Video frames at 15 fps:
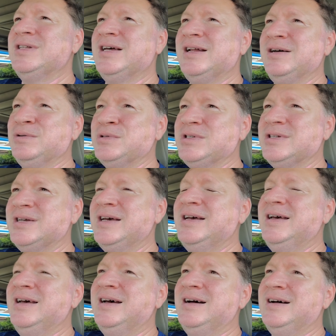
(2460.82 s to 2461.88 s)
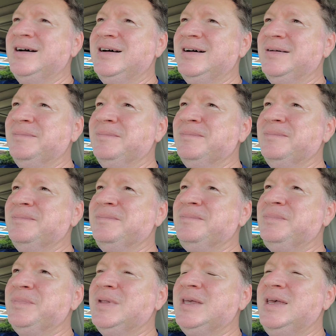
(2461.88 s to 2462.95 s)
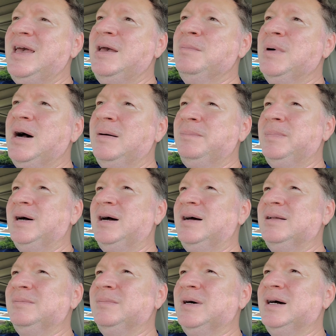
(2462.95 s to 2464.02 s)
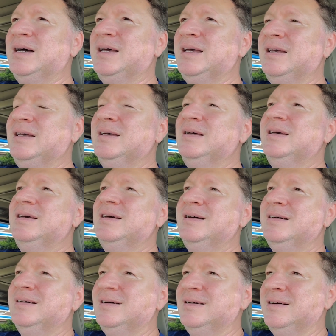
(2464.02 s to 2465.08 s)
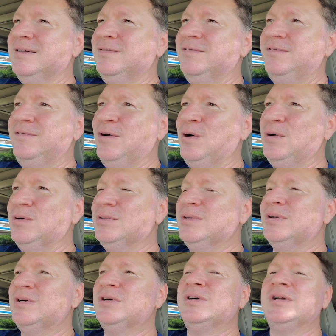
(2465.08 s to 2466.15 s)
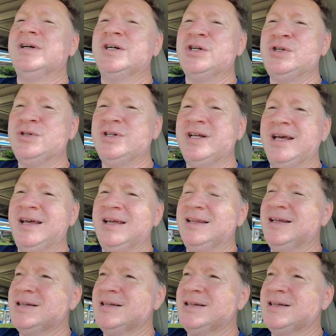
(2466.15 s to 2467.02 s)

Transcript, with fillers: that I was uh, came up on my uh, phone earlier today.